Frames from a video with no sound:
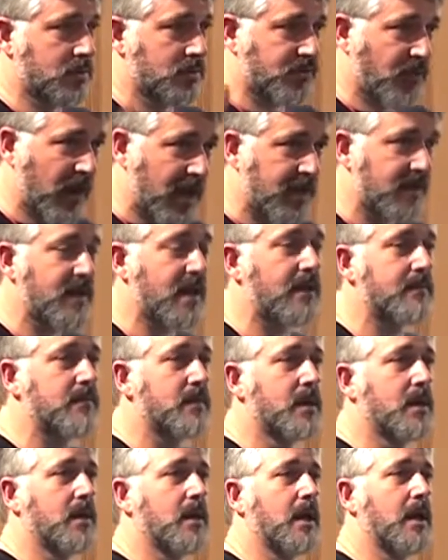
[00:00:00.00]
train
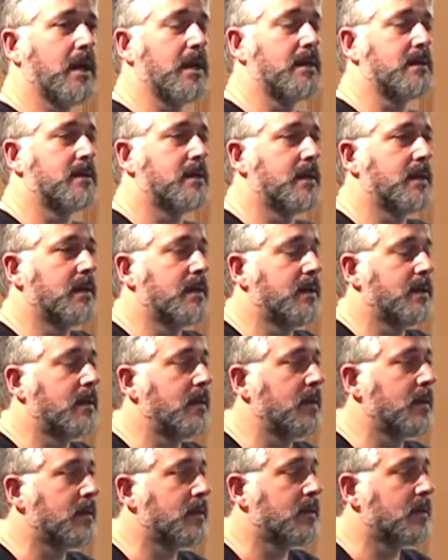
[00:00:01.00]
them in
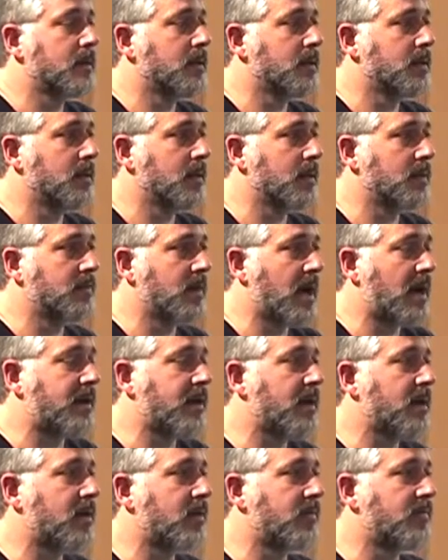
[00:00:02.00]
the in the in the
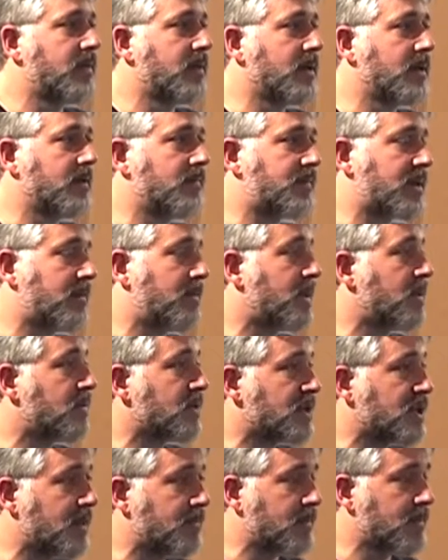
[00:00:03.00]
area of the
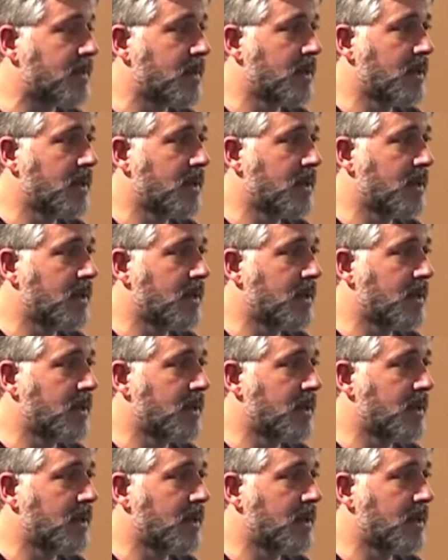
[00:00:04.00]
entrepreneurship